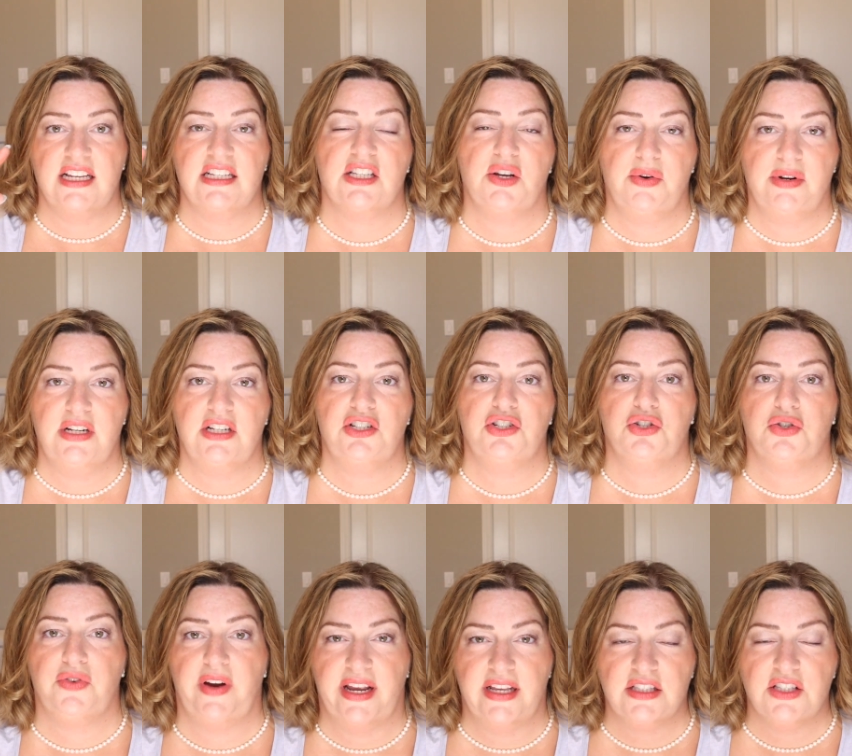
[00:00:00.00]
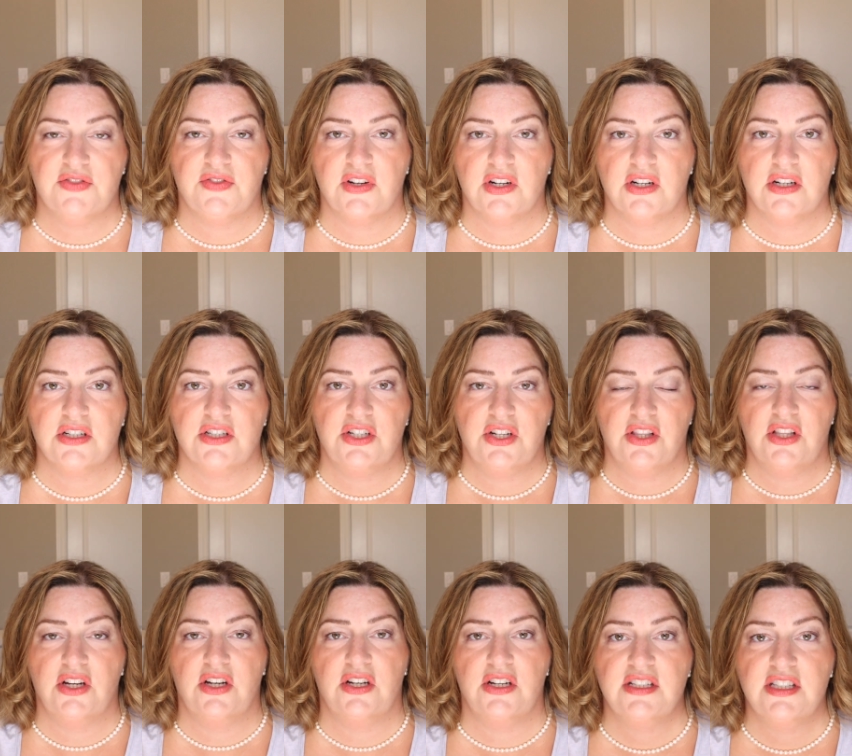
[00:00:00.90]
is going to transfer to
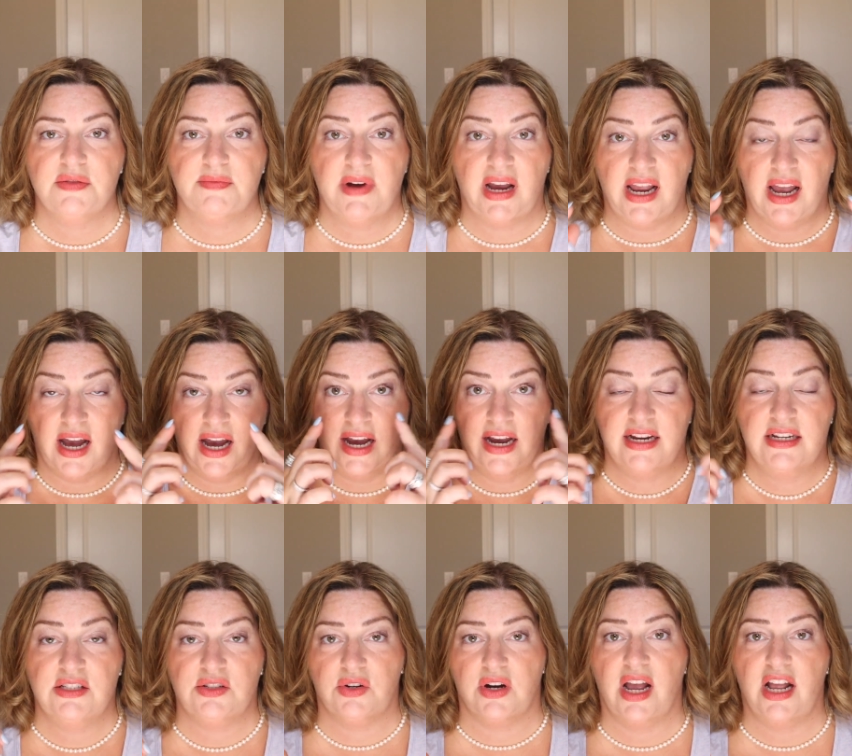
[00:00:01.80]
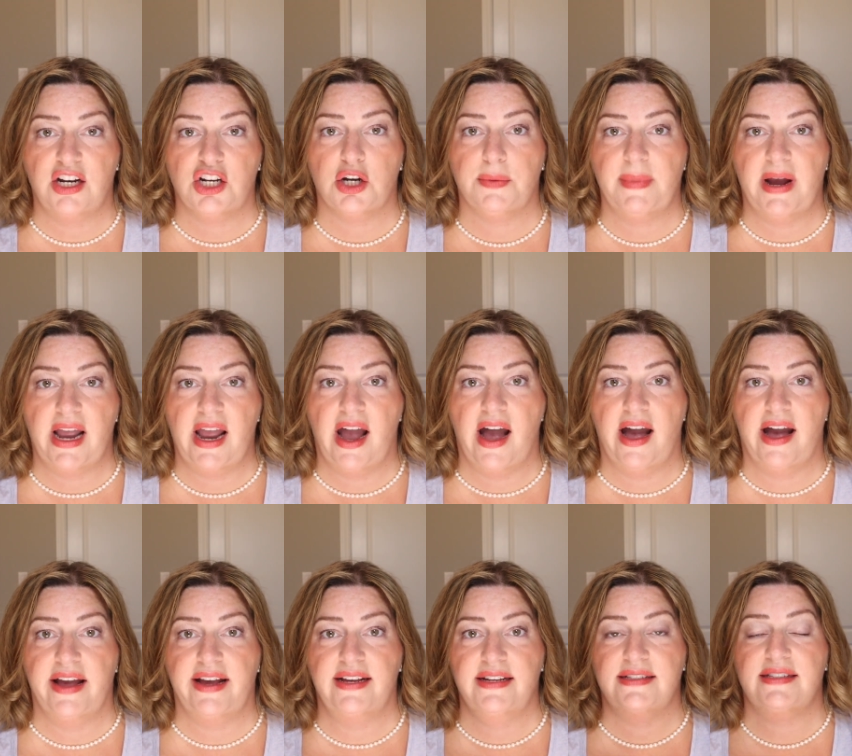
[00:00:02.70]
the hoods of my eyes or under my
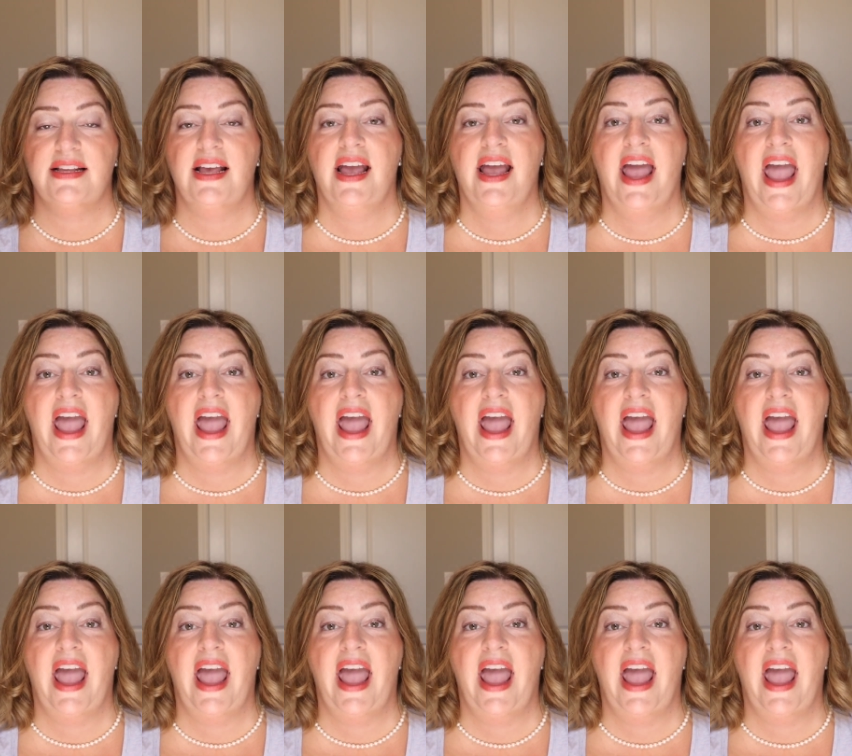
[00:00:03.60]
eyes